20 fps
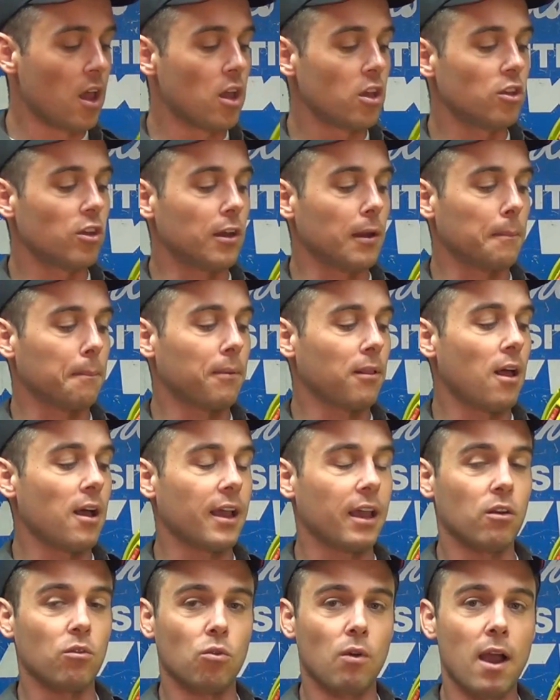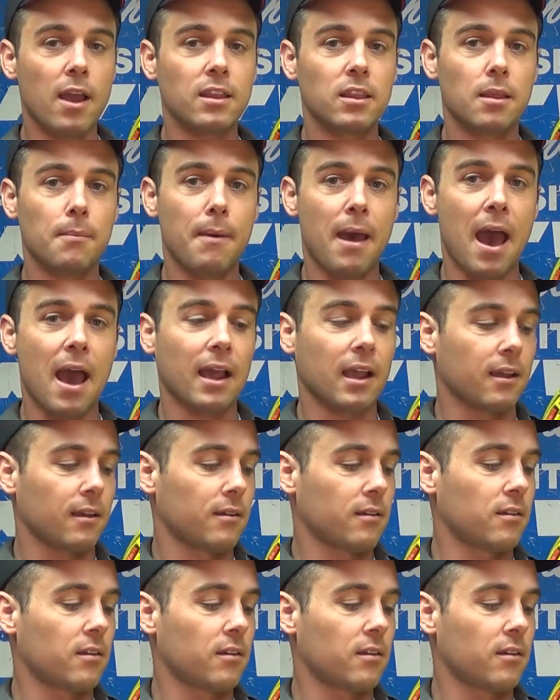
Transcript: You can plug it right in the back.